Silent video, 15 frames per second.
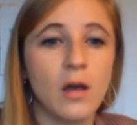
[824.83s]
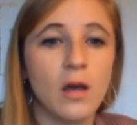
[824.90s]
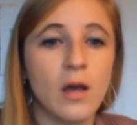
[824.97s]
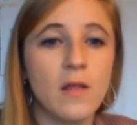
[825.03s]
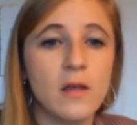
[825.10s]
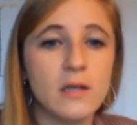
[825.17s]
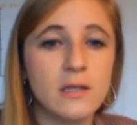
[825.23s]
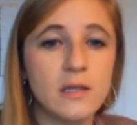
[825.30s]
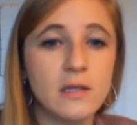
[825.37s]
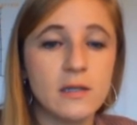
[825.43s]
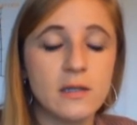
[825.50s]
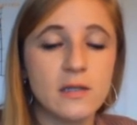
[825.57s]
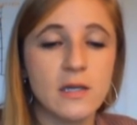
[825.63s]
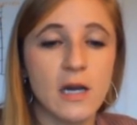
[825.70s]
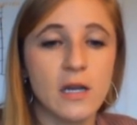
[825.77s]
And then it says
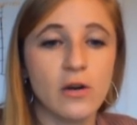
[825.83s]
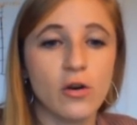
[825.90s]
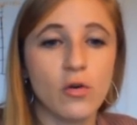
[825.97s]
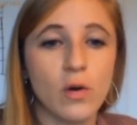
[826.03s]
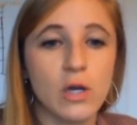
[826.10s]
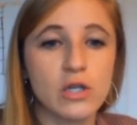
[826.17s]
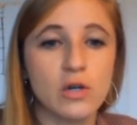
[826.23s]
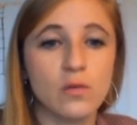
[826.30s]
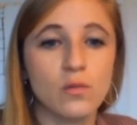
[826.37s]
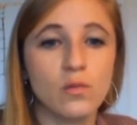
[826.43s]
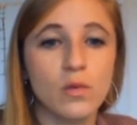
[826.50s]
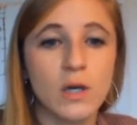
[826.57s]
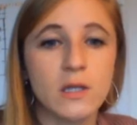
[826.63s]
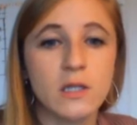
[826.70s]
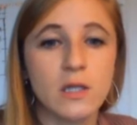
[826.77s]
Design Your Question.
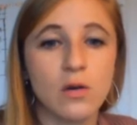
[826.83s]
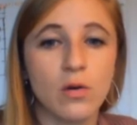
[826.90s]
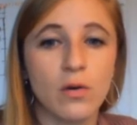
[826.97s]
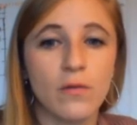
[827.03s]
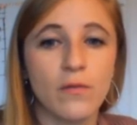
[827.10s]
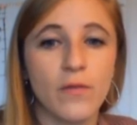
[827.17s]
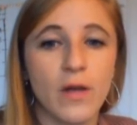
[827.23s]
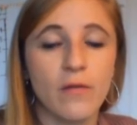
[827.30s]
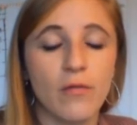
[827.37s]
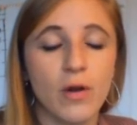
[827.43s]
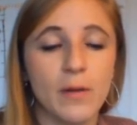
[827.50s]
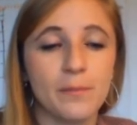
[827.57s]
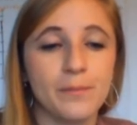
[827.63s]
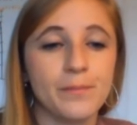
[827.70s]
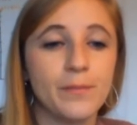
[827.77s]
What's your
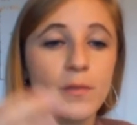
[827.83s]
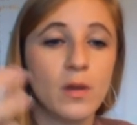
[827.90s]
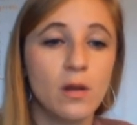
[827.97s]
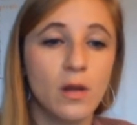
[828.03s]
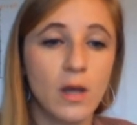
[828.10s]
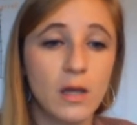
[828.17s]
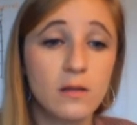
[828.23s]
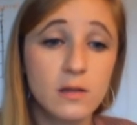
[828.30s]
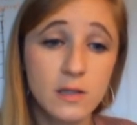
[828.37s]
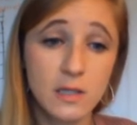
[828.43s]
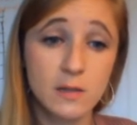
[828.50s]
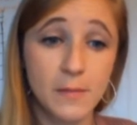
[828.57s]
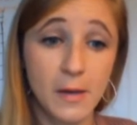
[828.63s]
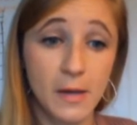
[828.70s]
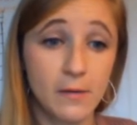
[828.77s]
favorite? This
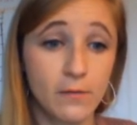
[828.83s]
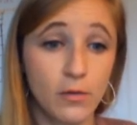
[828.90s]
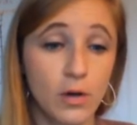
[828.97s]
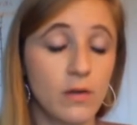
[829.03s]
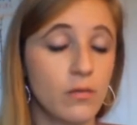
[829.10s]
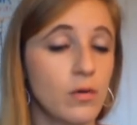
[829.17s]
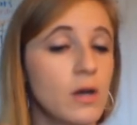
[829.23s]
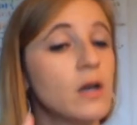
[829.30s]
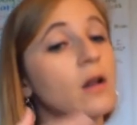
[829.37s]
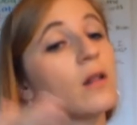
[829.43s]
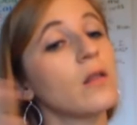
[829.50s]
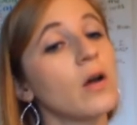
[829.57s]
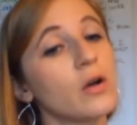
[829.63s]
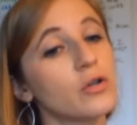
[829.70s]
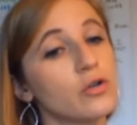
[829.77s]
is meant for if we're in a
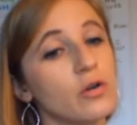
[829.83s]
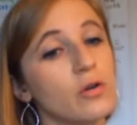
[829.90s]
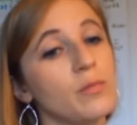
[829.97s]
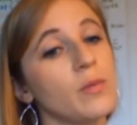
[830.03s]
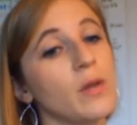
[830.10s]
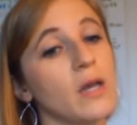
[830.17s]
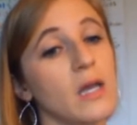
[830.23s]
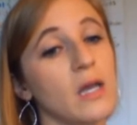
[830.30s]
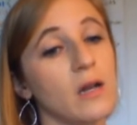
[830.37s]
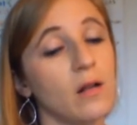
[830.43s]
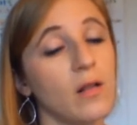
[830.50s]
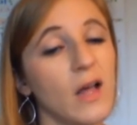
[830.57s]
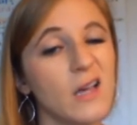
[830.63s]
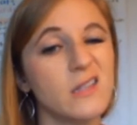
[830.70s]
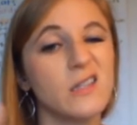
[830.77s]
large group like in
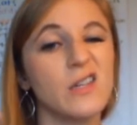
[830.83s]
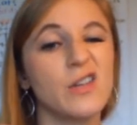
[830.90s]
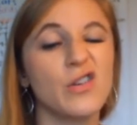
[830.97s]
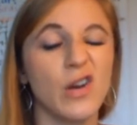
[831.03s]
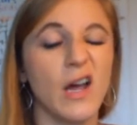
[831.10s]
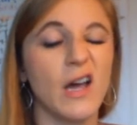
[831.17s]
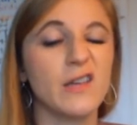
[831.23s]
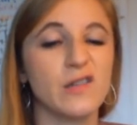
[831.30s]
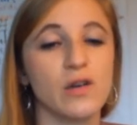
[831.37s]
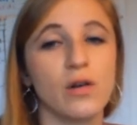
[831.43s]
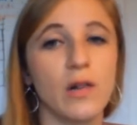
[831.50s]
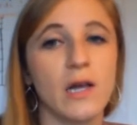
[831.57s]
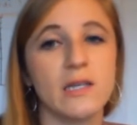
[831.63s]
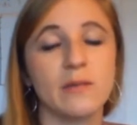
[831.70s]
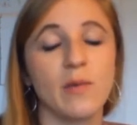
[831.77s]
class and you could ask your
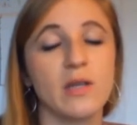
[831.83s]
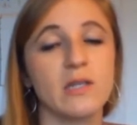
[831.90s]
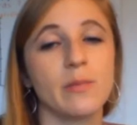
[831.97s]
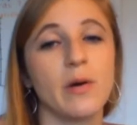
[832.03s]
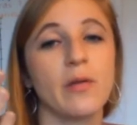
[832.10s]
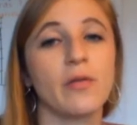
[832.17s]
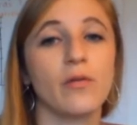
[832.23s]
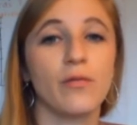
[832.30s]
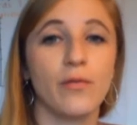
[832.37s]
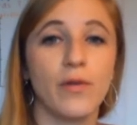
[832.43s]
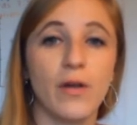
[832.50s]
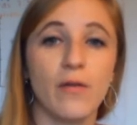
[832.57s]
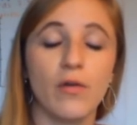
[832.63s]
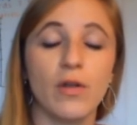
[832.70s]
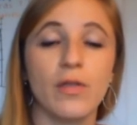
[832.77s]
classmates about their
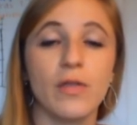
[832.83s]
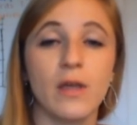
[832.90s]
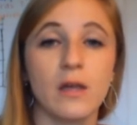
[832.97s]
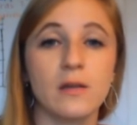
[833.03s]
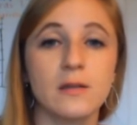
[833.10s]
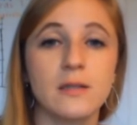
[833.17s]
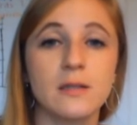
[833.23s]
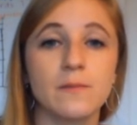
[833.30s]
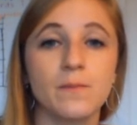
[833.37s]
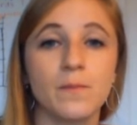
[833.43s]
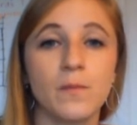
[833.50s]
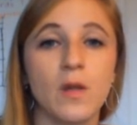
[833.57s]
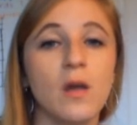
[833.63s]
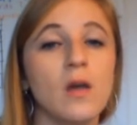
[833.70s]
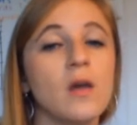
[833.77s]
favorite things.
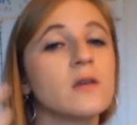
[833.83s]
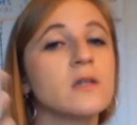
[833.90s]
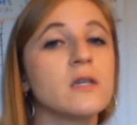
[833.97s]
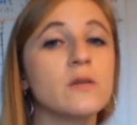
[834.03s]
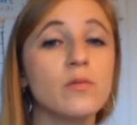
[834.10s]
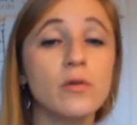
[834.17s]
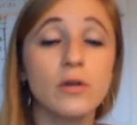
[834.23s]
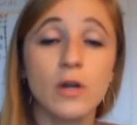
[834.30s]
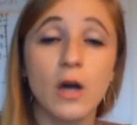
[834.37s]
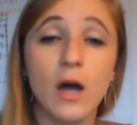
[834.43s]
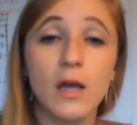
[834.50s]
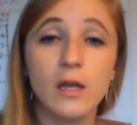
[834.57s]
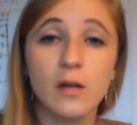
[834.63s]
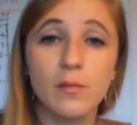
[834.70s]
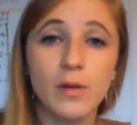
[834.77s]
Since we're
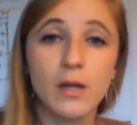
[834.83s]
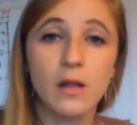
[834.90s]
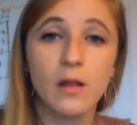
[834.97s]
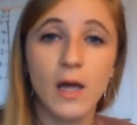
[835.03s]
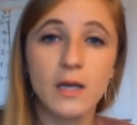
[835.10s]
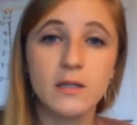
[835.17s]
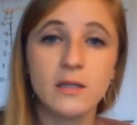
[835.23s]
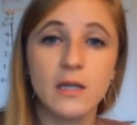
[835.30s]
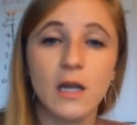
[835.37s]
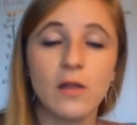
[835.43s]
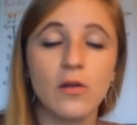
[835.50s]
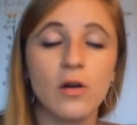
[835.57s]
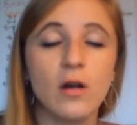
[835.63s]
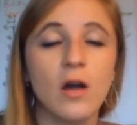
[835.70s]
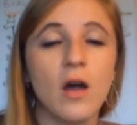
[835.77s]
not in a big class
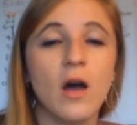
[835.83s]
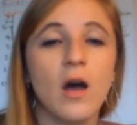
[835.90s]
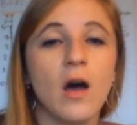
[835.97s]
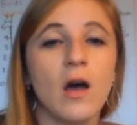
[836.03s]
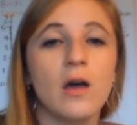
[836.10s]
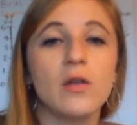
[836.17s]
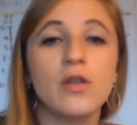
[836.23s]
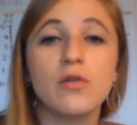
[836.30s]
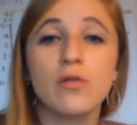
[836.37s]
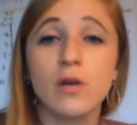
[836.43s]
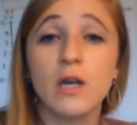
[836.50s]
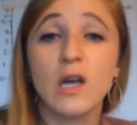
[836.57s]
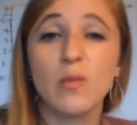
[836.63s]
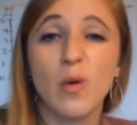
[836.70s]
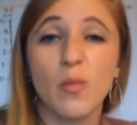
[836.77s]
together, you
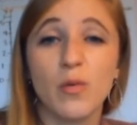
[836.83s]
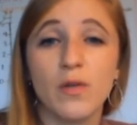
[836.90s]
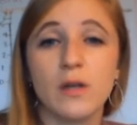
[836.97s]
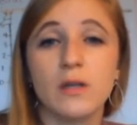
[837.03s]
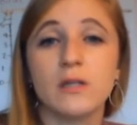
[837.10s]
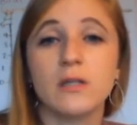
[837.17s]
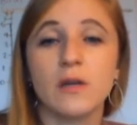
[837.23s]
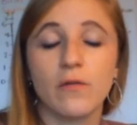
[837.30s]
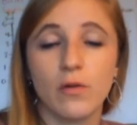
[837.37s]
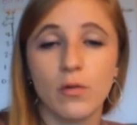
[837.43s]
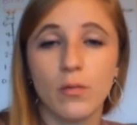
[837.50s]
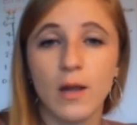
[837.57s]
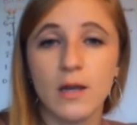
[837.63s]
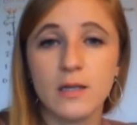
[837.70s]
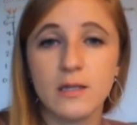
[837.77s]
can come up with a
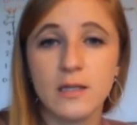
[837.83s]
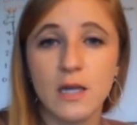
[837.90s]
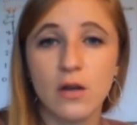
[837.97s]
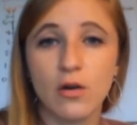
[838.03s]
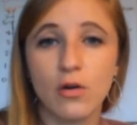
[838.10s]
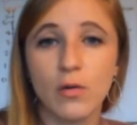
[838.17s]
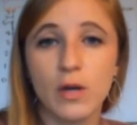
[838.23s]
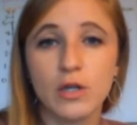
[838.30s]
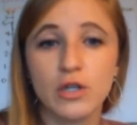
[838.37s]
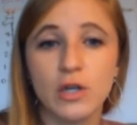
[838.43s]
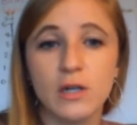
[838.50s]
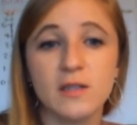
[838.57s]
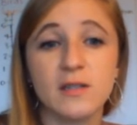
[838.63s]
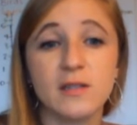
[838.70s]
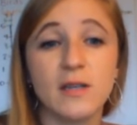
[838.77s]
different way to say your question.
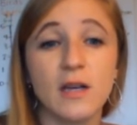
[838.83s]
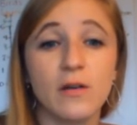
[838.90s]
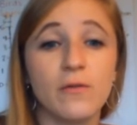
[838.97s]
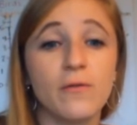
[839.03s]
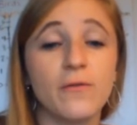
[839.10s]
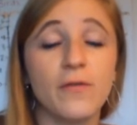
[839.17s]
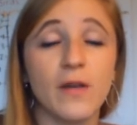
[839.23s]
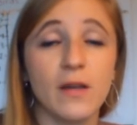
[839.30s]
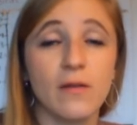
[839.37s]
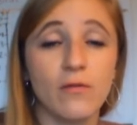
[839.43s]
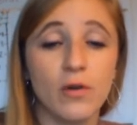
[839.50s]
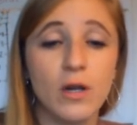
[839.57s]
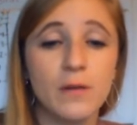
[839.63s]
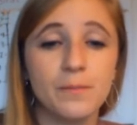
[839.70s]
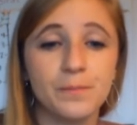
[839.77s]
Instead of
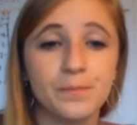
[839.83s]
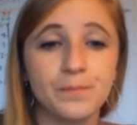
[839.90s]
favorite,